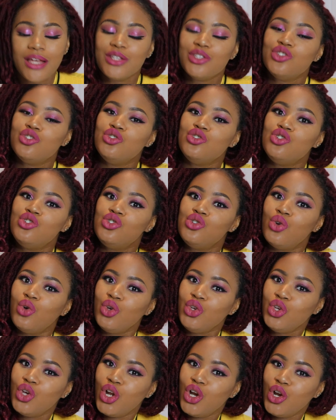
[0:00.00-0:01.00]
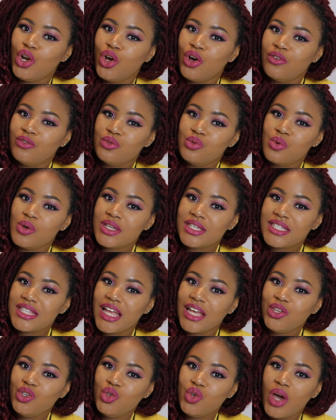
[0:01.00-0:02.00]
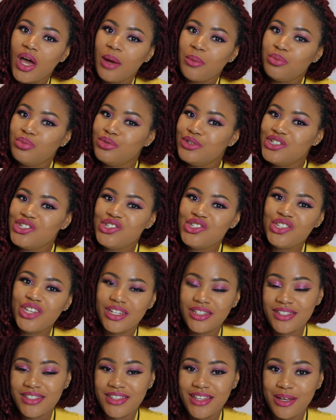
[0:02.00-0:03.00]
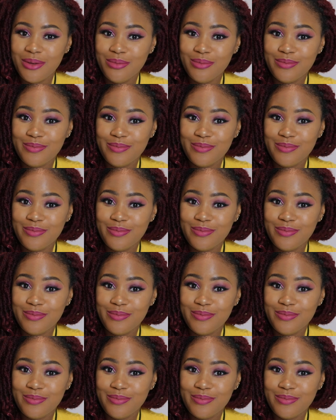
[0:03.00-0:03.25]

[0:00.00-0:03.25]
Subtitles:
to show your loved ones that you appreciate them.